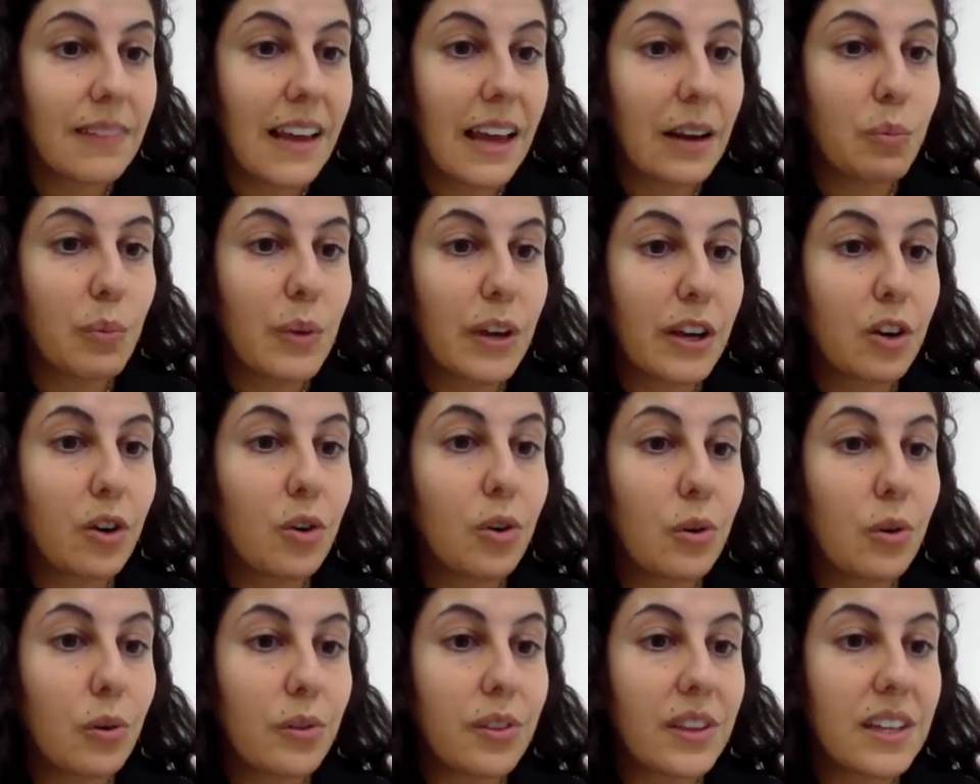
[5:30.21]
and we
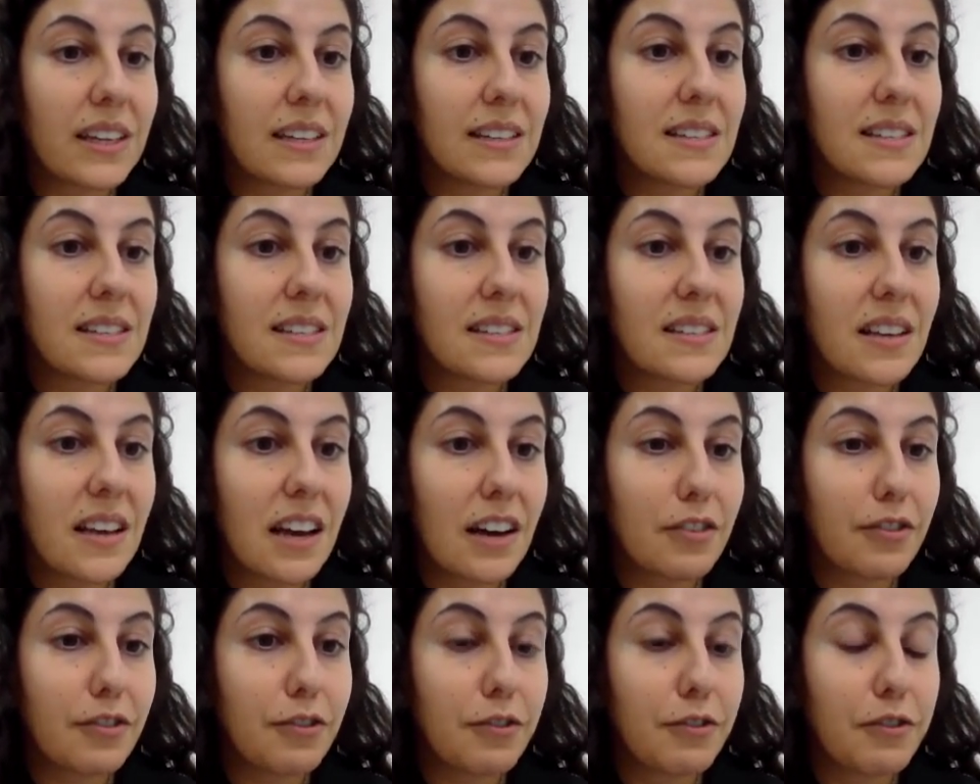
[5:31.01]
call this
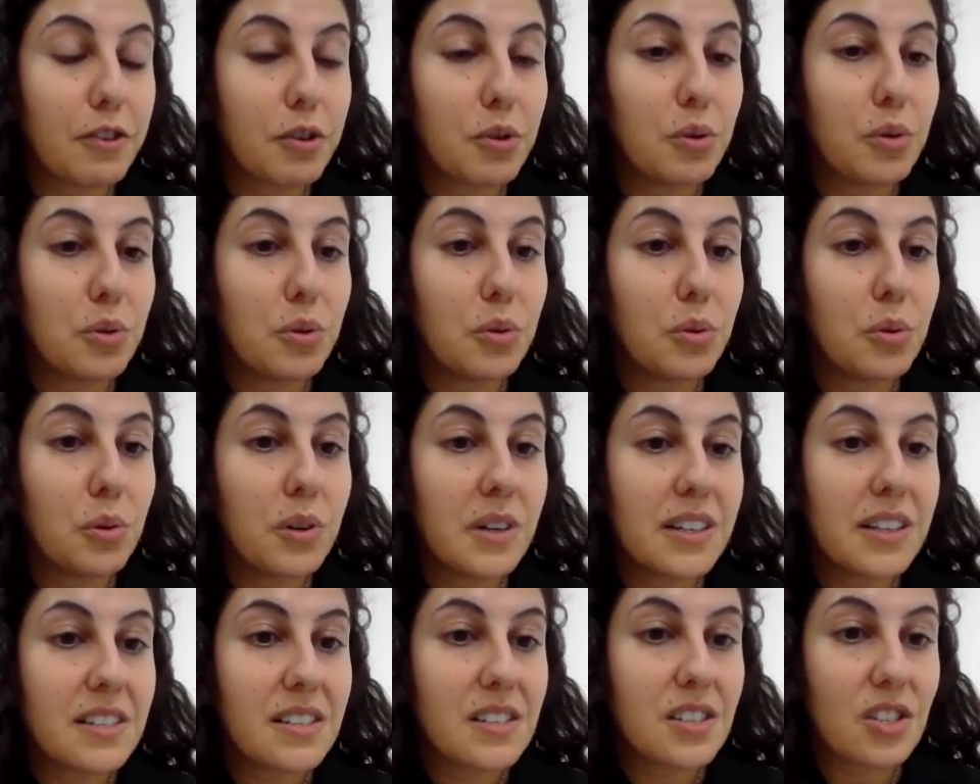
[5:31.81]
a
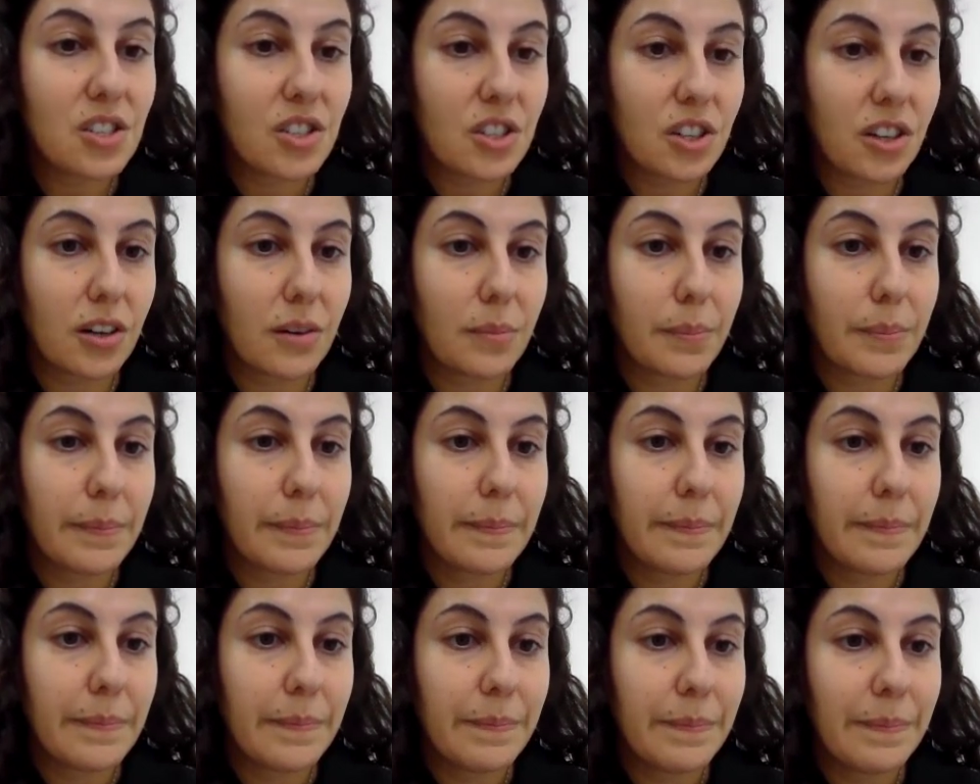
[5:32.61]
full stop.